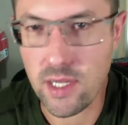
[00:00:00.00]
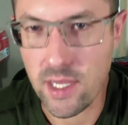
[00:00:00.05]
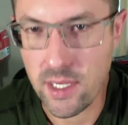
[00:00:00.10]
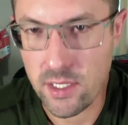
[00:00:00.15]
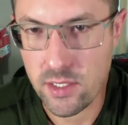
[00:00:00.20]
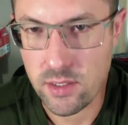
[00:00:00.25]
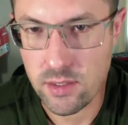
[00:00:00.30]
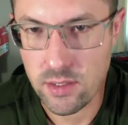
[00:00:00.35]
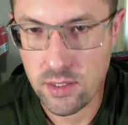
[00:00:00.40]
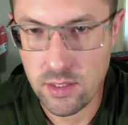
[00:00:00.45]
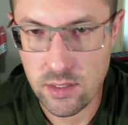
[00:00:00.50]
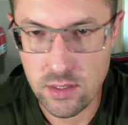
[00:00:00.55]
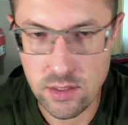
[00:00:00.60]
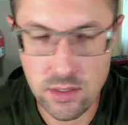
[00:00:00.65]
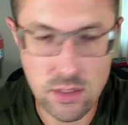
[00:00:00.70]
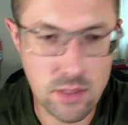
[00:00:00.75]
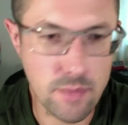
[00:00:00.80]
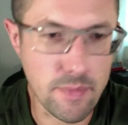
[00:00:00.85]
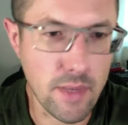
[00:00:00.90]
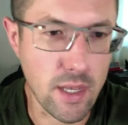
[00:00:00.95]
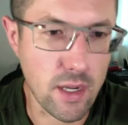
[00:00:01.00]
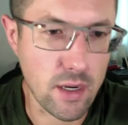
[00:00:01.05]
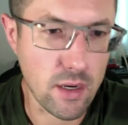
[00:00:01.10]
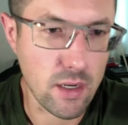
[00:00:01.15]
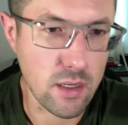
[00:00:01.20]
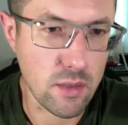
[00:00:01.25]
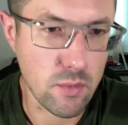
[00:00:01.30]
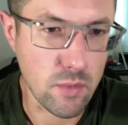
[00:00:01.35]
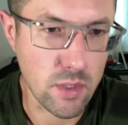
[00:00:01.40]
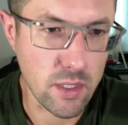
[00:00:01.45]
actually is, the
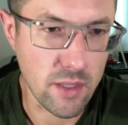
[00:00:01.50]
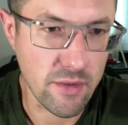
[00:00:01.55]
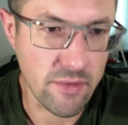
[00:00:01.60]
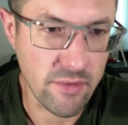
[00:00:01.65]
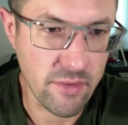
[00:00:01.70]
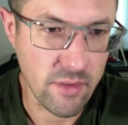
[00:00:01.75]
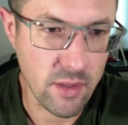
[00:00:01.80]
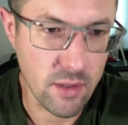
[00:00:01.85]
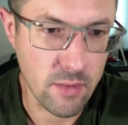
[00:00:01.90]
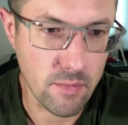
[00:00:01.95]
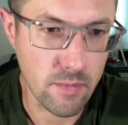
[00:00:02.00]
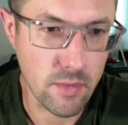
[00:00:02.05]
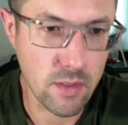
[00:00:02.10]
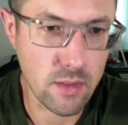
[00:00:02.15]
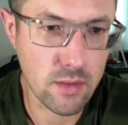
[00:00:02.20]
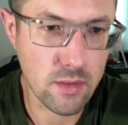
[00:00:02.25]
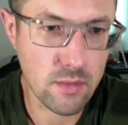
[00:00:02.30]
background, and what gives them